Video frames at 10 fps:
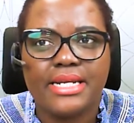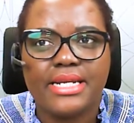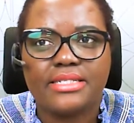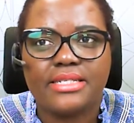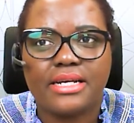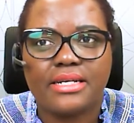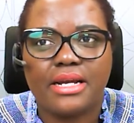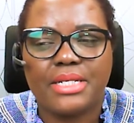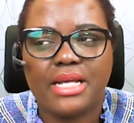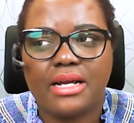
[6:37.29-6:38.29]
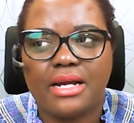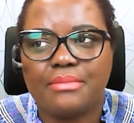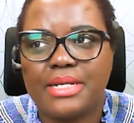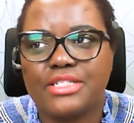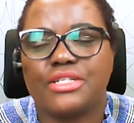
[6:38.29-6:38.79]
I mean, I
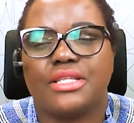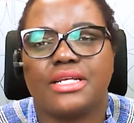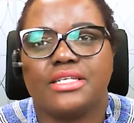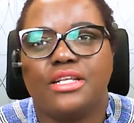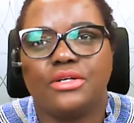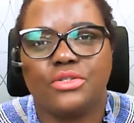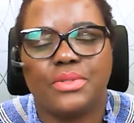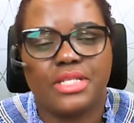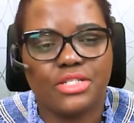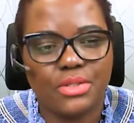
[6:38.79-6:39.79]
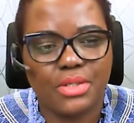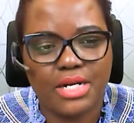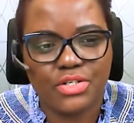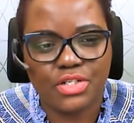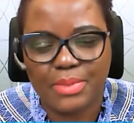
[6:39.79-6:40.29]
mentioned that launch with the 2
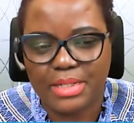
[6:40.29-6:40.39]
countries,